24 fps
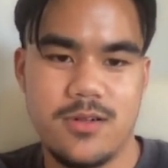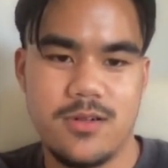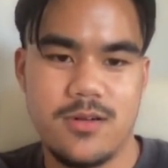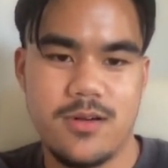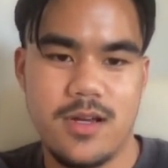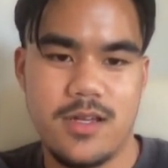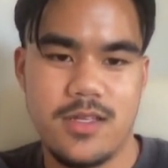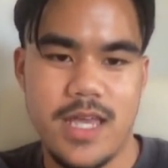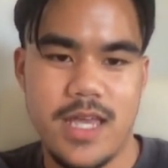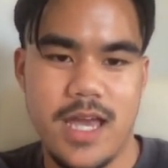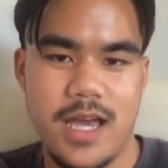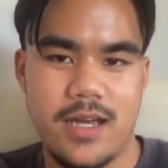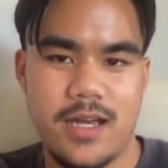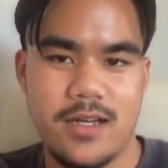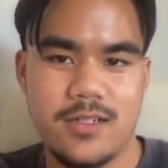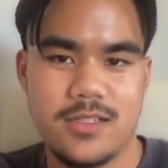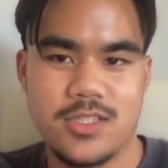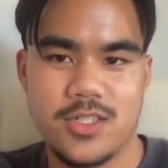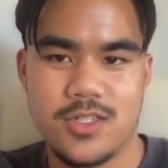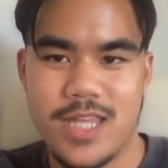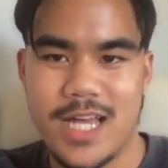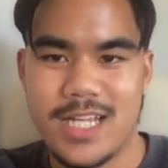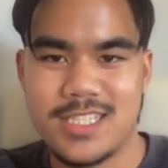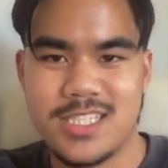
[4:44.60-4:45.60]
Yeah,
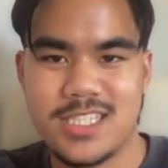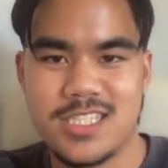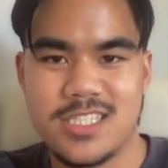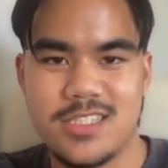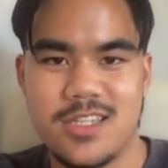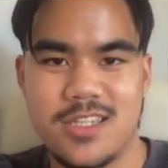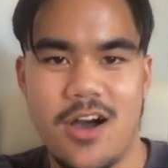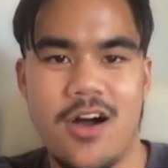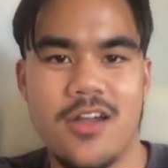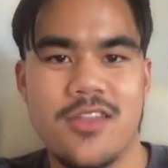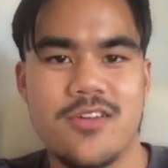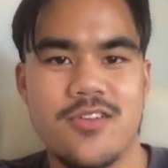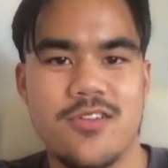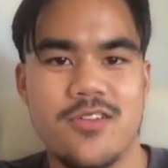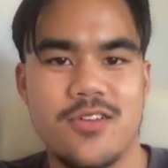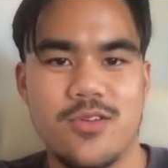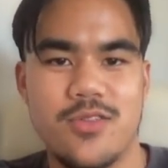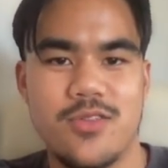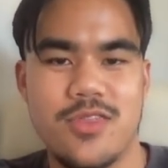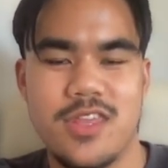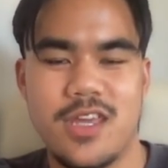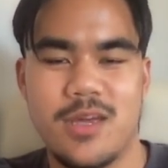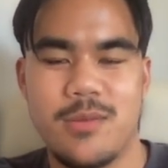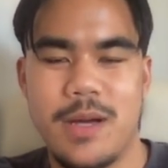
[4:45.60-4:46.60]
so that's the other
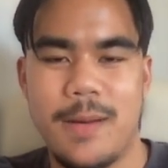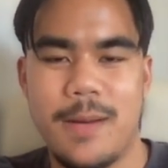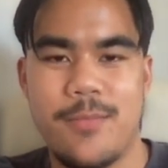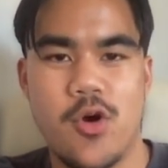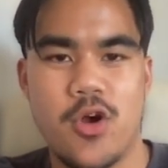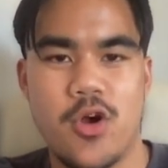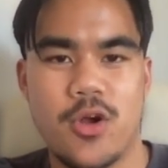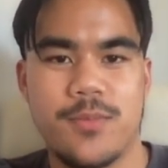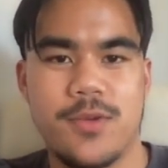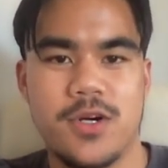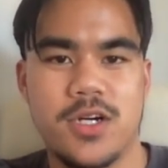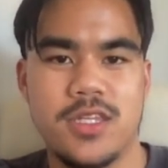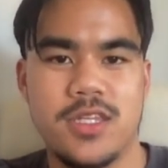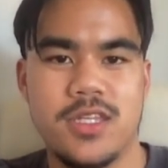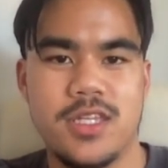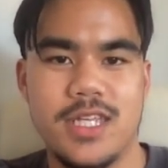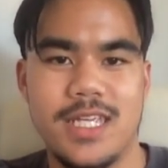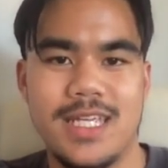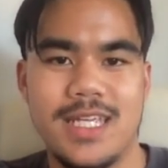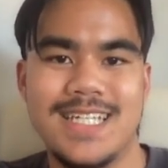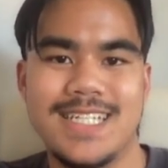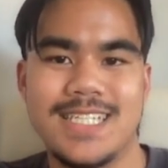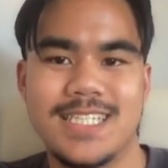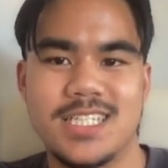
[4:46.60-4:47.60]
good thing about Porkbon
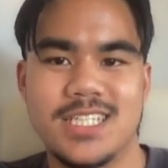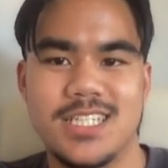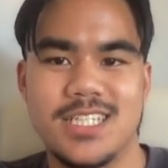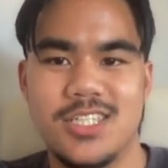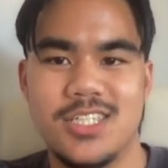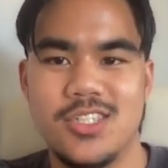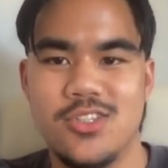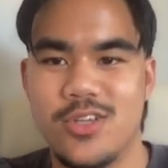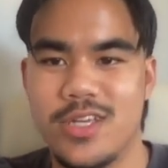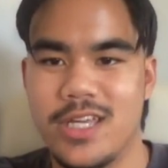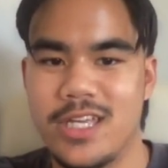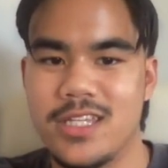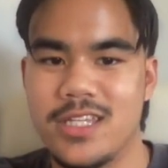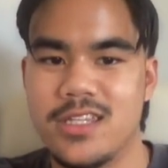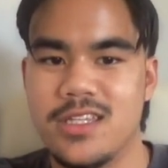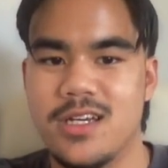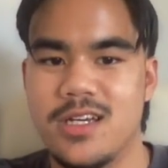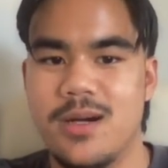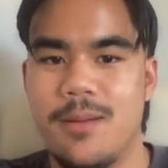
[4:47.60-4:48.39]
is you can